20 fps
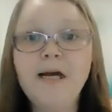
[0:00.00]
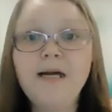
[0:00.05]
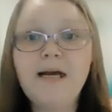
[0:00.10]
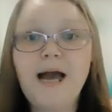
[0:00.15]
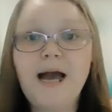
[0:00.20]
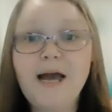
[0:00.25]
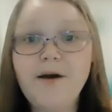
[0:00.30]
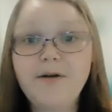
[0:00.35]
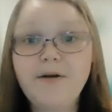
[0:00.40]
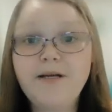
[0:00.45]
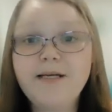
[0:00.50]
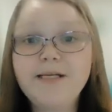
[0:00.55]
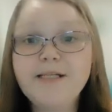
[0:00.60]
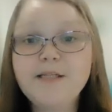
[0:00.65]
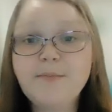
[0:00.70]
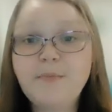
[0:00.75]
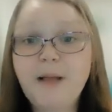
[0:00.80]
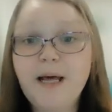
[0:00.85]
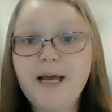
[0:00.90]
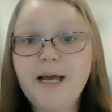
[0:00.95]
Coyote
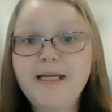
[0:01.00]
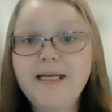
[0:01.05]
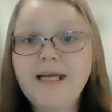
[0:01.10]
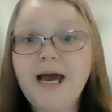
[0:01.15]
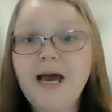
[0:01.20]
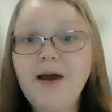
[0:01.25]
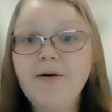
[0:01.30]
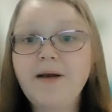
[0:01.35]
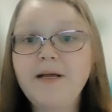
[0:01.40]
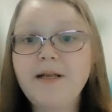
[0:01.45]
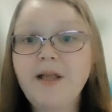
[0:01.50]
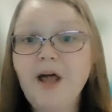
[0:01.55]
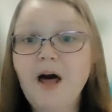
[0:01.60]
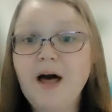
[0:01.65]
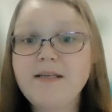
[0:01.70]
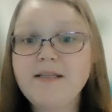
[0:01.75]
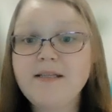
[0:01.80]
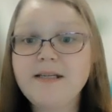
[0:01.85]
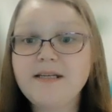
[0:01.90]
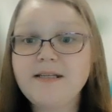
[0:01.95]
explained how he'd
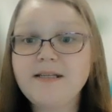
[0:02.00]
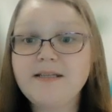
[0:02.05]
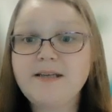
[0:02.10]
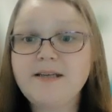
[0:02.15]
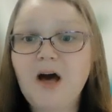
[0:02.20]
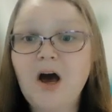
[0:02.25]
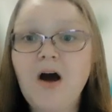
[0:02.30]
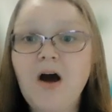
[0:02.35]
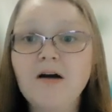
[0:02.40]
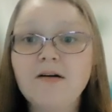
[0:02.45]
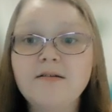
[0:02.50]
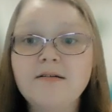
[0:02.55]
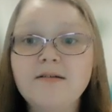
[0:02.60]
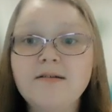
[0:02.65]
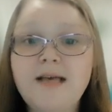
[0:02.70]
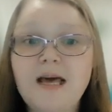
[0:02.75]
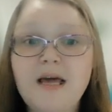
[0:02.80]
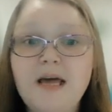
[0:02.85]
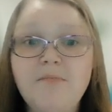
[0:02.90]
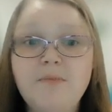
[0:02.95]
lost his
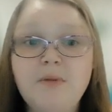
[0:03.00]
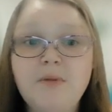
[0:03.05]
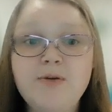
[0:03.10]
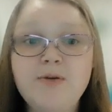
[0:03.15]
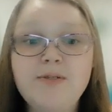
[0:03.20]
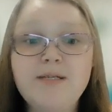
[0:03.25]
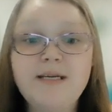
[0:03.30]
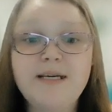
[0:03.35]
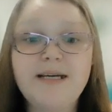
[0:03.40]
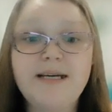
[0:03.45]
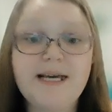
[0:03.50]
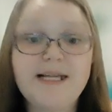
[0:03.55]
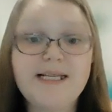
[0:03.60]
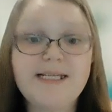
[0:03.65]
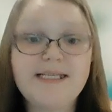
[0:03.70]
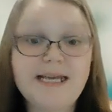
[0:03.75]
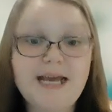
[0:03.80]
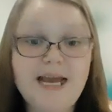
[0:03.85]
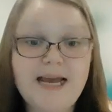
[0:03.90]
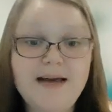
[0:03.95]
songs and music
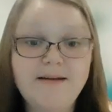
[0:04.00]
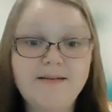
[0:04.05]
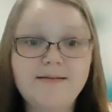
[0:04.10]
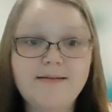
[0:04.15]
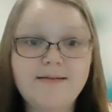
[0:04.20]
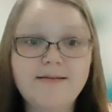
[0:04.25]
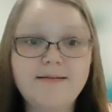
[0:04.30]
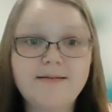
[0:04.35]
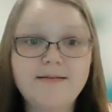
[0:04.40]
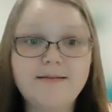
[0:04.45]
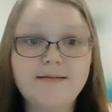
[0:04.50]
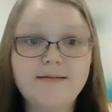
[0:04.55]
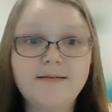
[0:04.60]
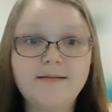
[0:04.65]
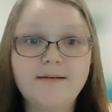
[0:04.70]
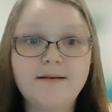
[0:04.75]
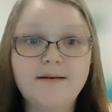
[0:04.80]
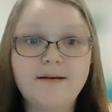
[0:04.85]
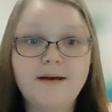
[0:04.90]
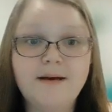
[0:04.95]
and dance.
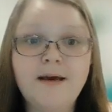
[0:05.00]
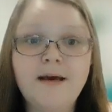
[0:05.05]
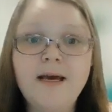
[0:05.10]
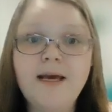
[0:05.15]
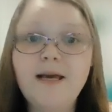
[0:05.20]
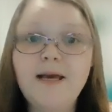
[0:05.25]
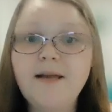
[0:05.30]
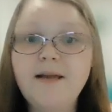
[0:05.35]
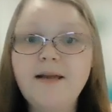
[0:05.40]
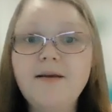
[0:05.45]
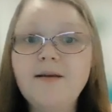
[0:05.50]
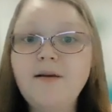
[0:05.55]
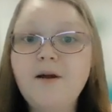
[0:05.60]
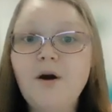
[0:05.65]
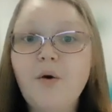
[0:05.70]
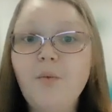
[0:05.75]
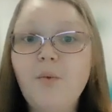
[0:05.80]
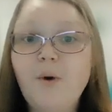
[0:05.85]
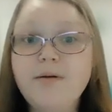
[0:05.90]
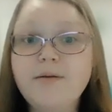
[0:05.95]
He didn't
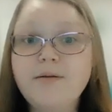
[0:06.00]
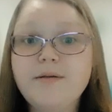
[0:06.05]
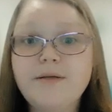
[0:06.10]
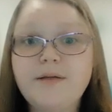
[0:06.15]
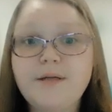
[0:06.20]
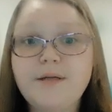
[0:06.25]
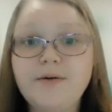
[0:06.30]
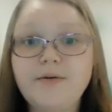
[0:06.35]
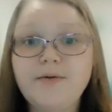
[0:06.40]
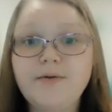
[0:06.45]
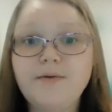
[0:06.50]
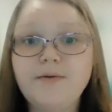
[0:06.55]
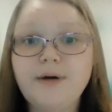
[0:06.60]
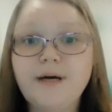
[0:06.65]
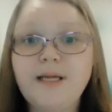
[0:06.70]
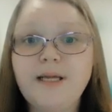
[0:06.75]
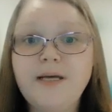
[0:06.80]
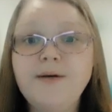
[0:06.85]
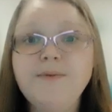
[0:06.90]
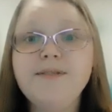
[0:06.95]
know what to do,
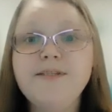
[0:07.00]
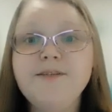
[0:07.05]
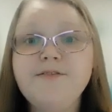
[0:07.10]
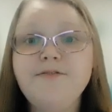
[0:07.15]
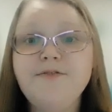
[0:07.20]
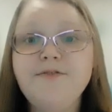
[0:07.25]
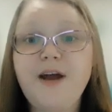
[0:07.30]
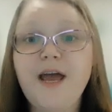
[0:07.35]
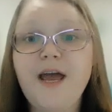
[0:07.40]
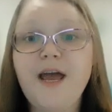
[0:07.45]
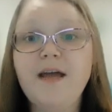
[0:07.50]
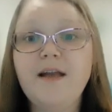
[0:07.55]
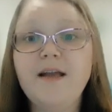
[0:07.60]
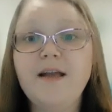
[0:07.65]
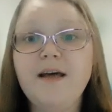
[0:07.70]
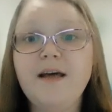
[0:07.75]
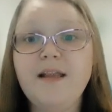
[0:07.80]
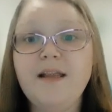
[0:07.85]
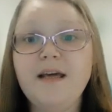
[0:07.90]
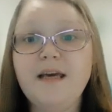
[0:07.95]
and he was
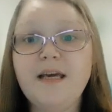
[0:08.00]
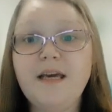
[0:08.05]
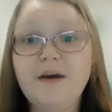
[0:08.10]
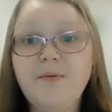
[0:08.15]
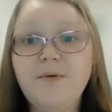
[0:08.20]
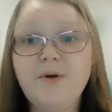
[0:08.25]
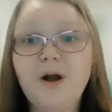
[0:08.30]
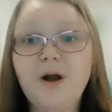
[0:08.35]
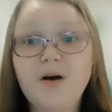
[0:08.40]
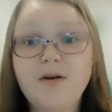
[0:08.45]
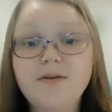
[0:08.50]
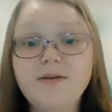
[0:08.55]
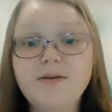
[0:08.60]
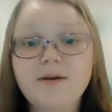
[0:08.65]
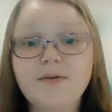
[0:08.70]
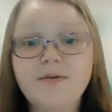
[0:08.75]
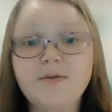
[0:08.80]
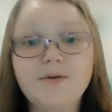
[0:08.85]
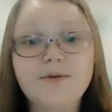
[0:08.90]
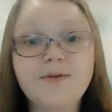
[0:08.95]
afraid that he would
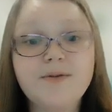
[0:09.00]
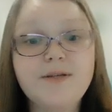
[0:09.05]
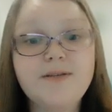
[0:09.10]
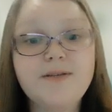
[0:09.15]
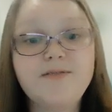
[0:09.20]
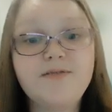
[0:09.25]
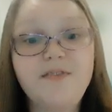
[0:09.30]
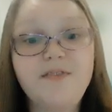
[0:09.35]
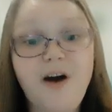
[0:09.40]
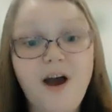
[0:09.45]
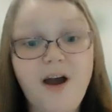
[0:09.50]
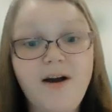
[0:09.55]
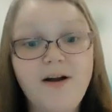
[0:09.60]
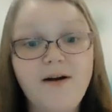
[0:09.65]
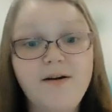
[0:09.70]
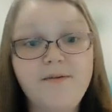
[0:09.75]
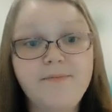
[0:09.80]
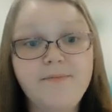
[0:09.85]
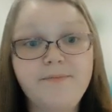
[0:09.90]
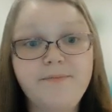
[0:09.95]
also lose his
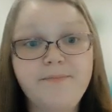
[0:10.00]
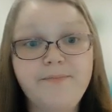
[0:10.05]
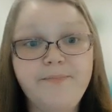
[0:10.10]
fire.